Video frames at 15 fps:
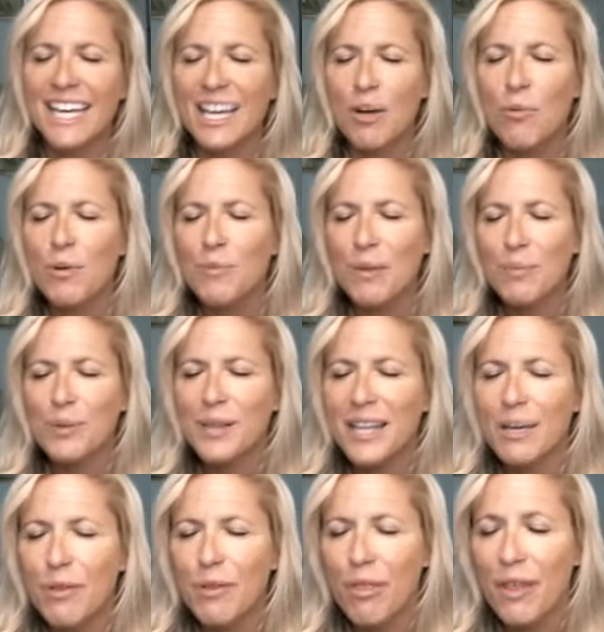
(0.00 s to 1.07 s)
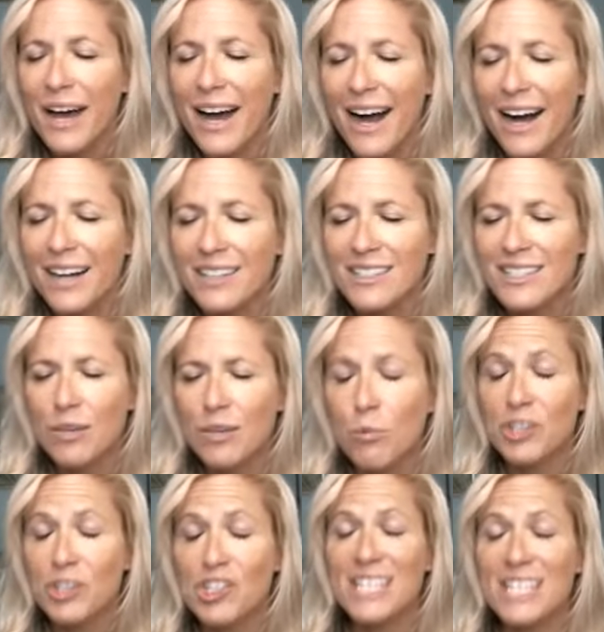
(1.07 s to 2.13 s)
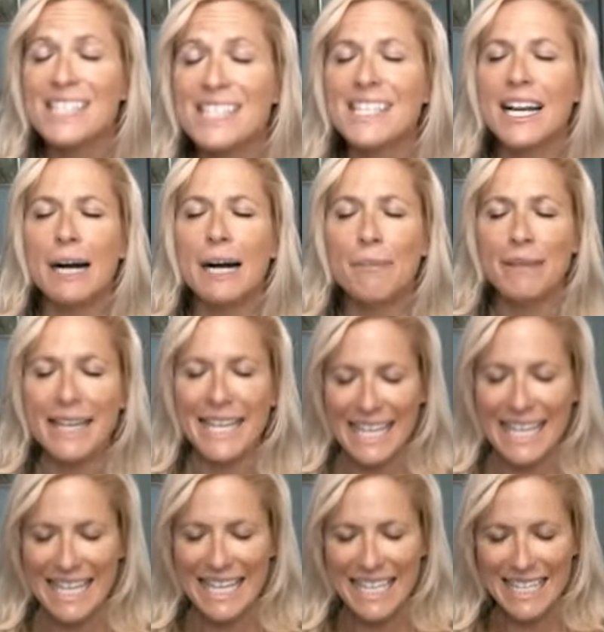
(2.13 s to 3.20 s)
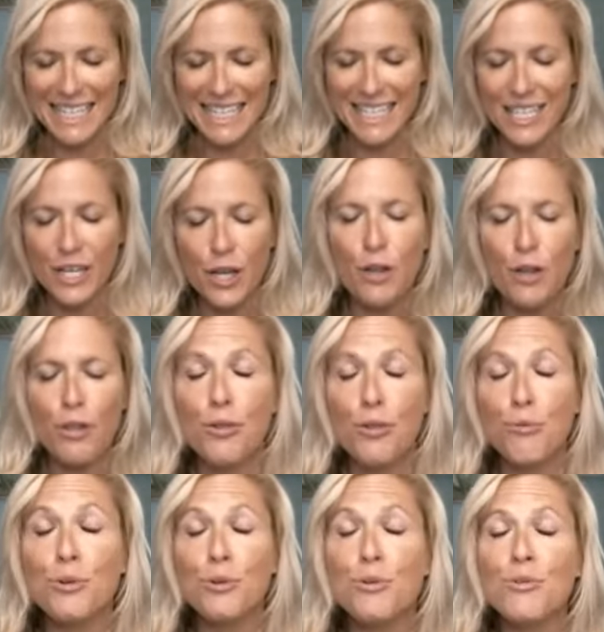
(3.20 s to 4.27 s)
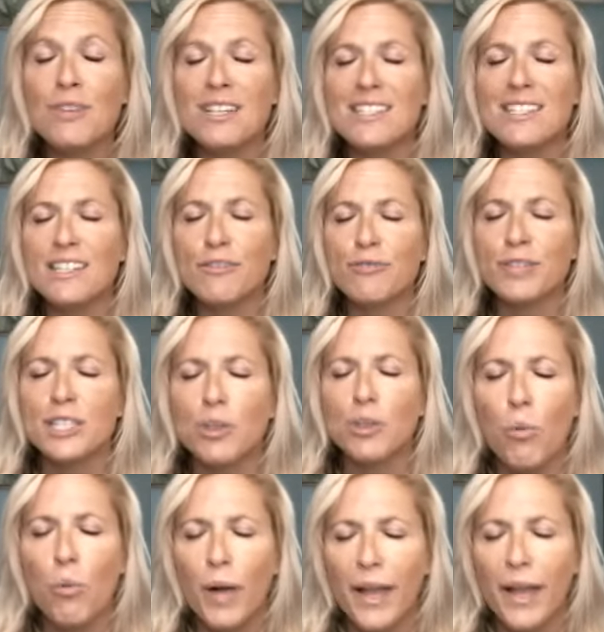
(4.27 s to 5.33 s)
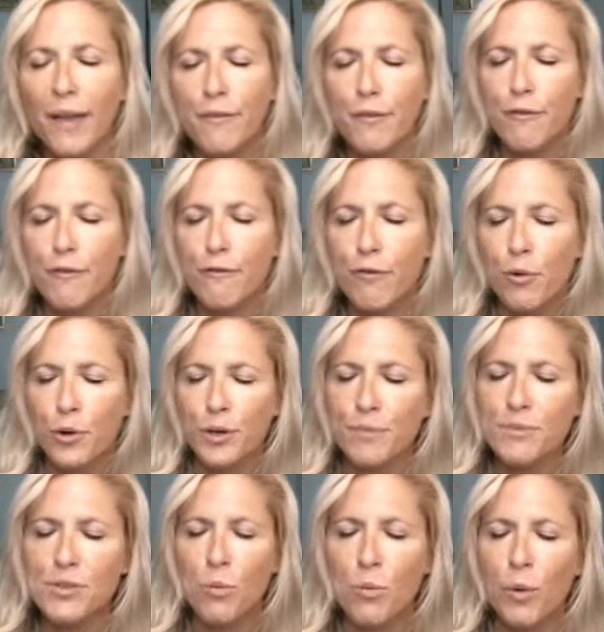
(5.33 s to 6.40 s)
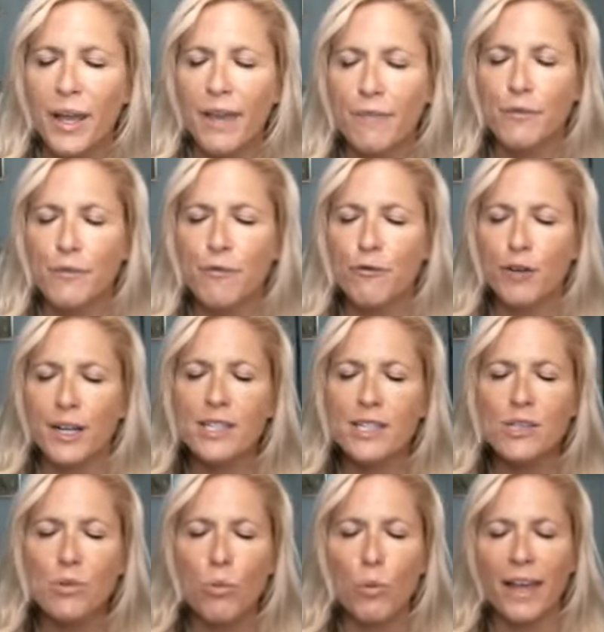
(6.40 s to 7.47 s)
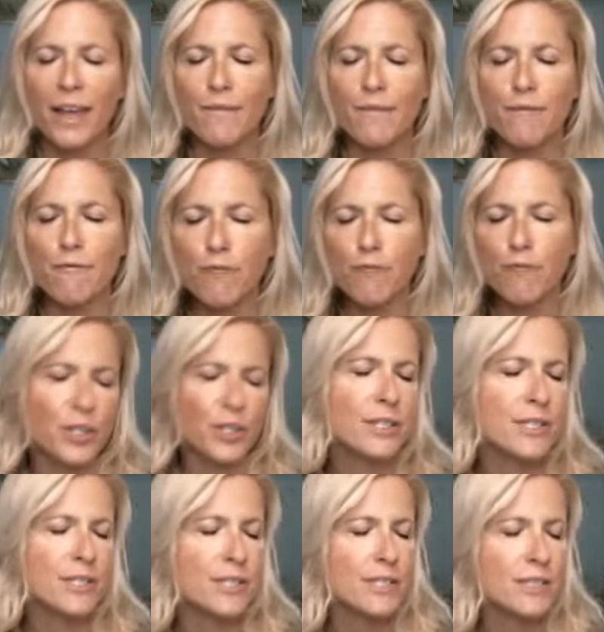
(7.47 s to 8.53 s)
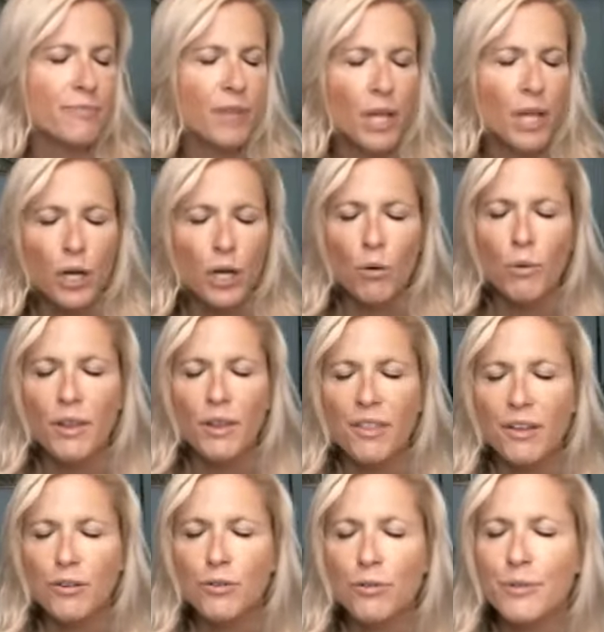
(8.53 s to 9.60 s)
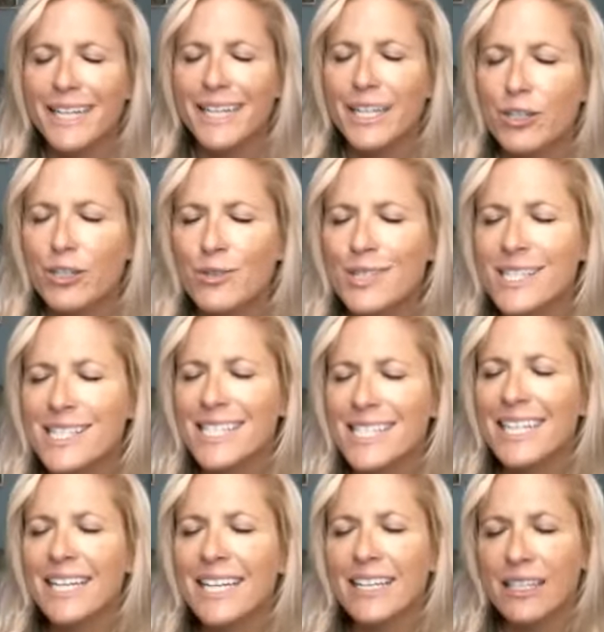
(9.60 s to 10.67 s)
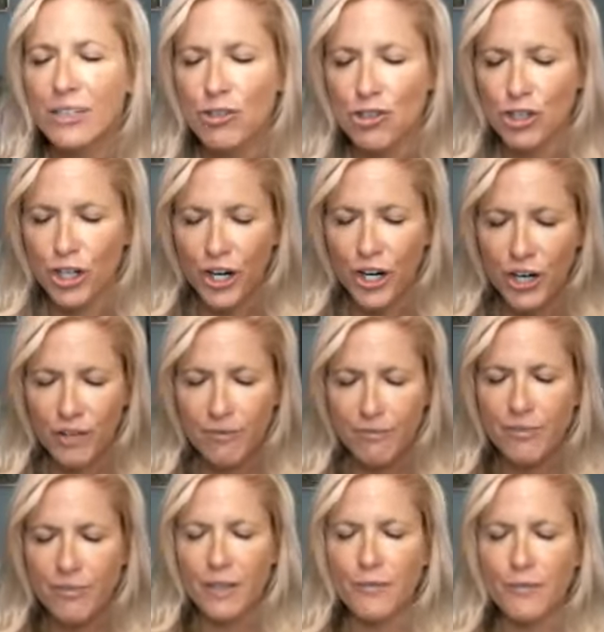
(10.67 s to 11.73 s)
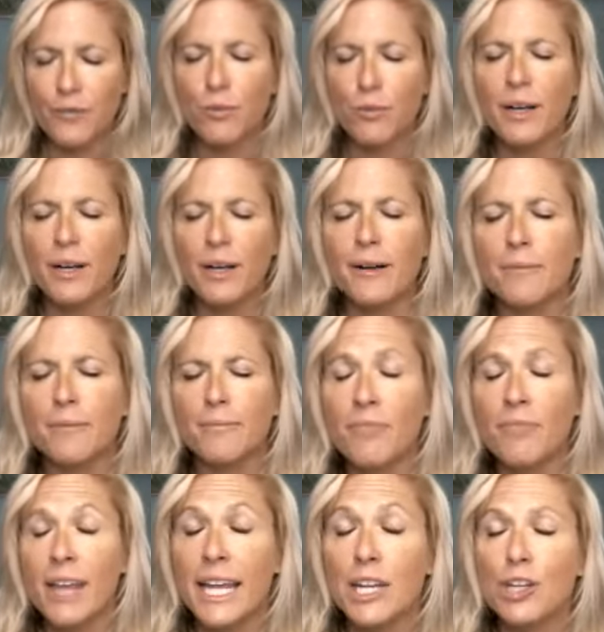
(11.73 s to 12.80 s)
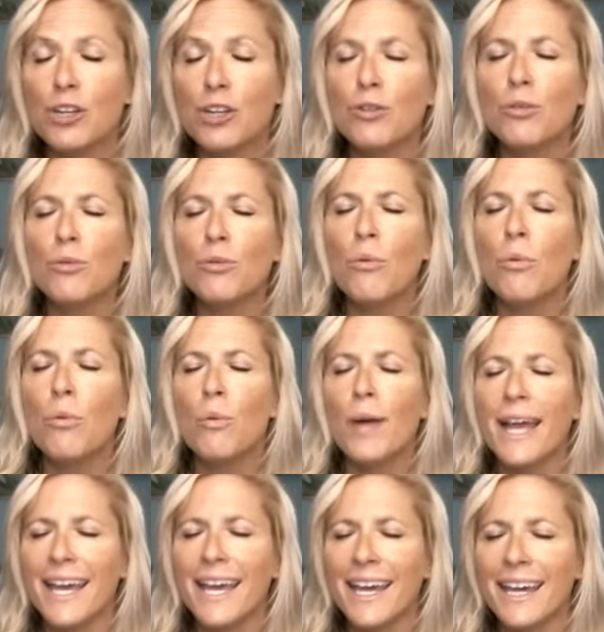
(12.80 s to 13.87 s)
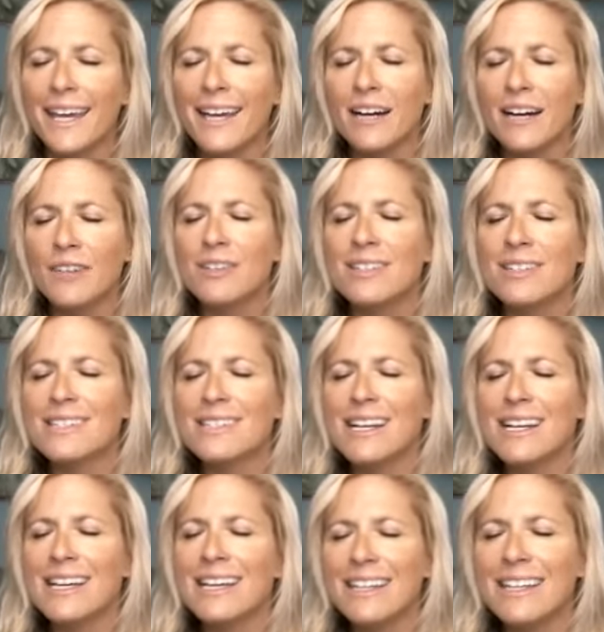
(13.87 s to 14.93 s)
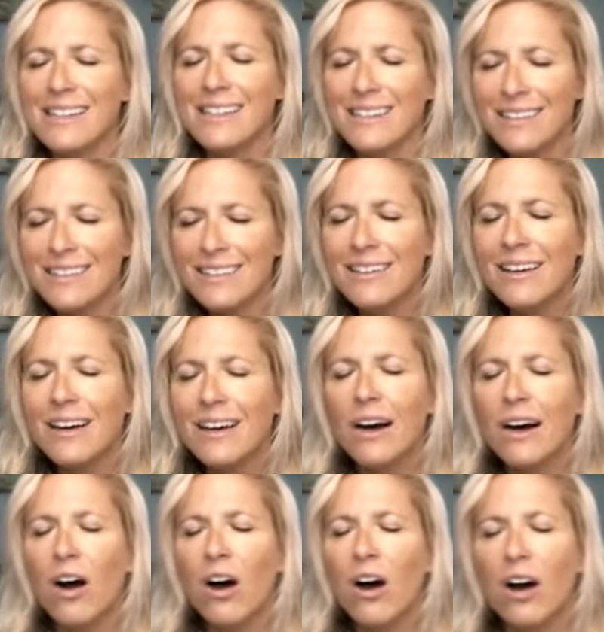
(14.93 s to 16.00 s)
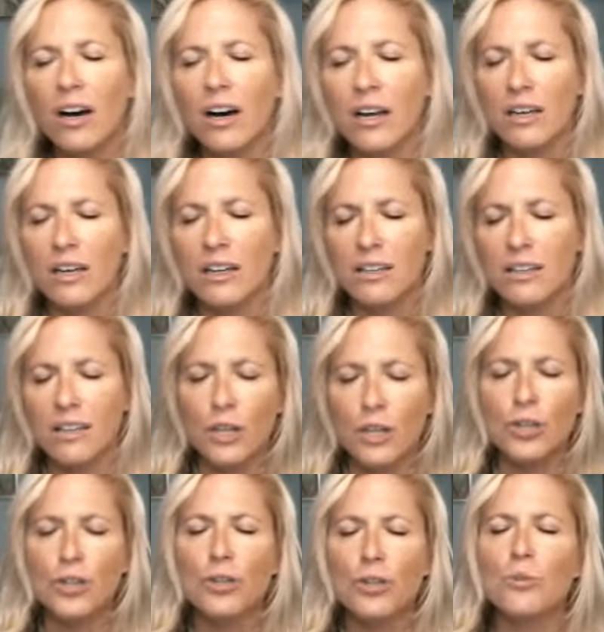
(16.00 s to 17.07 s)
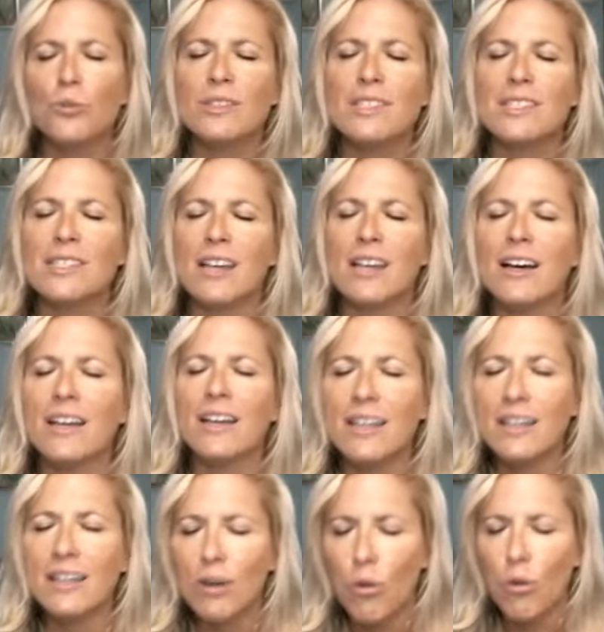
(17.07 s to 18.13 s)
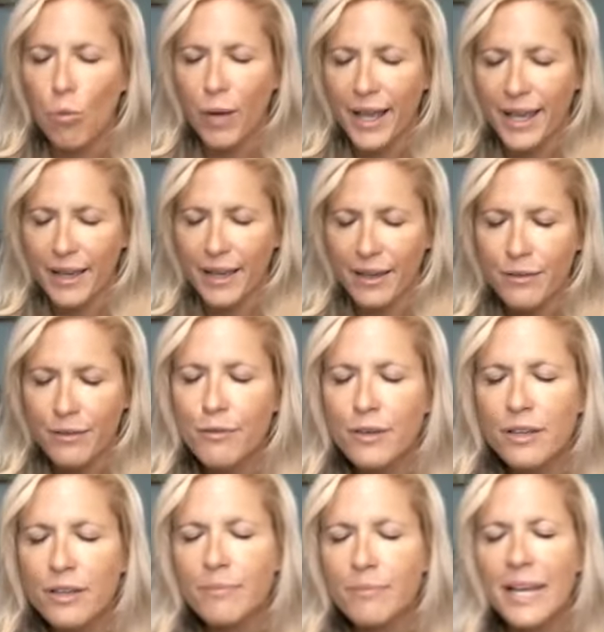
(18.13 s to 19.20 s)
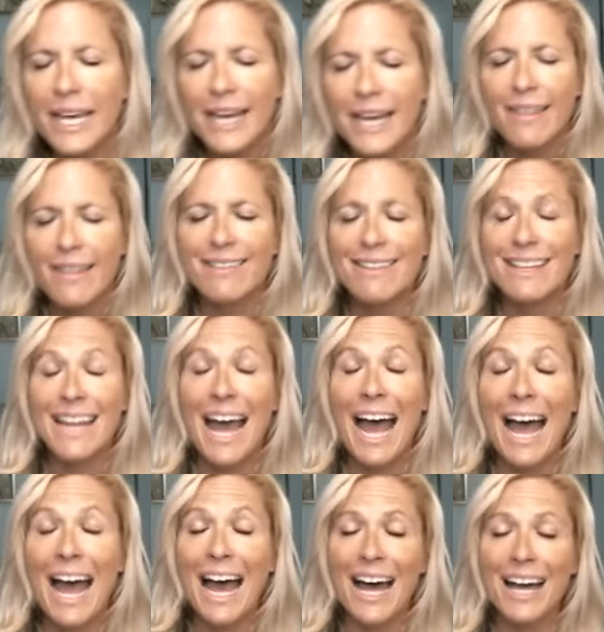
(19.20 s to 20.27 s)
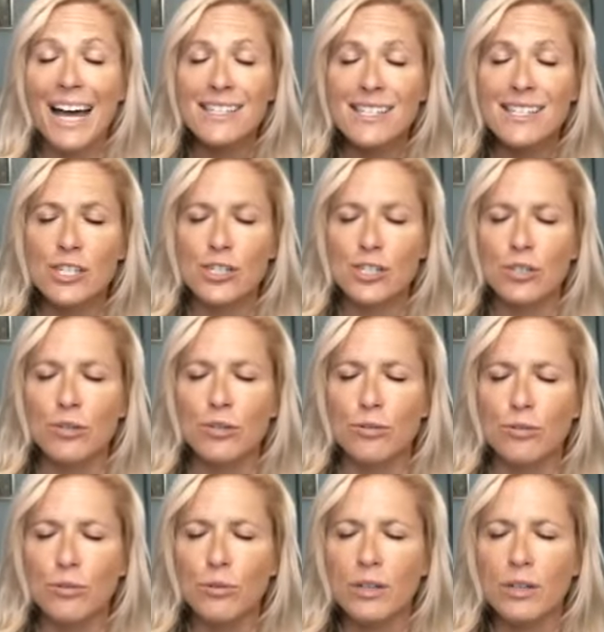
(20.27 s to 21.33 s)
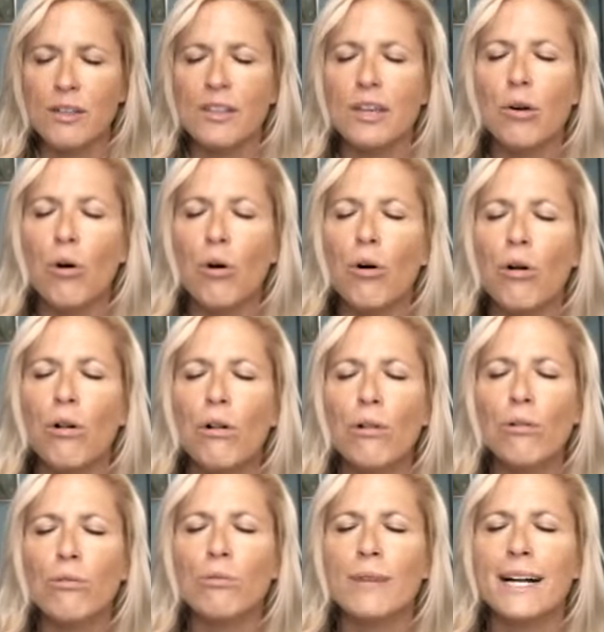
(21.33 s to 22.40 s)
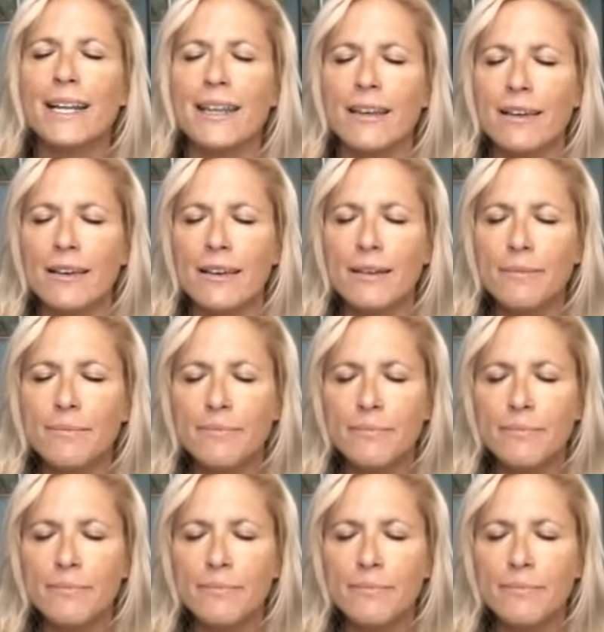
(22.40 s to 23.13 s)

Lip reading: When we play with that, which is coming in, through these different wave forms, wave fronts, wave fonts, we then create a new signature, if you will, a new way of signing on, a new sine wave that then adds to the already